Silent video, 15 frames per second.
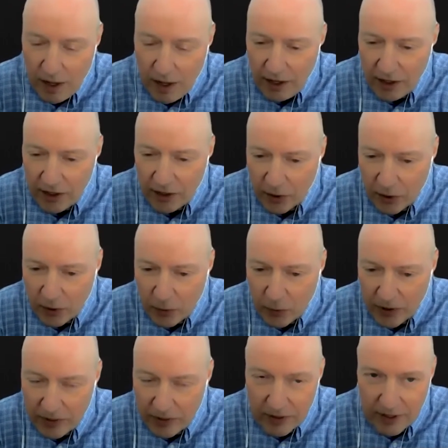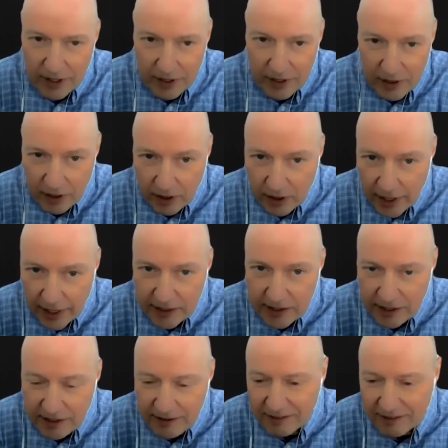with the little hex
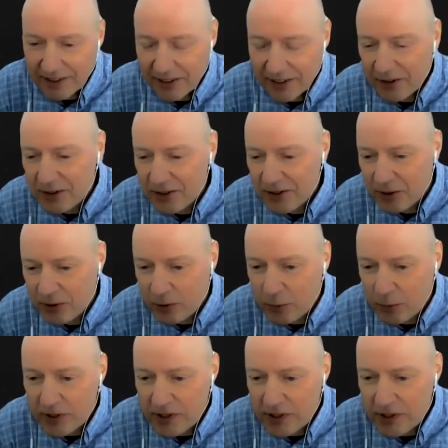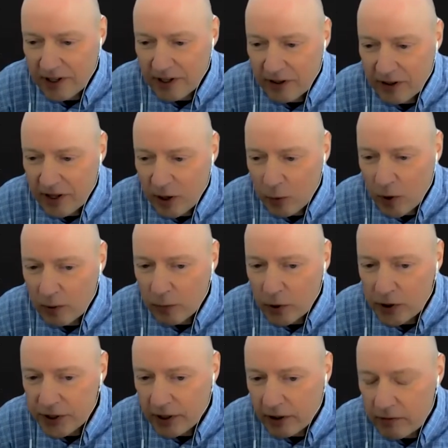key, to put together that one
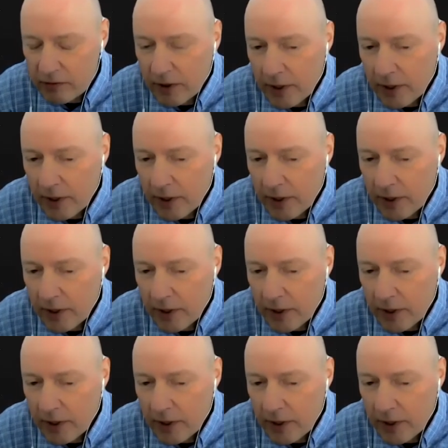bookshelf.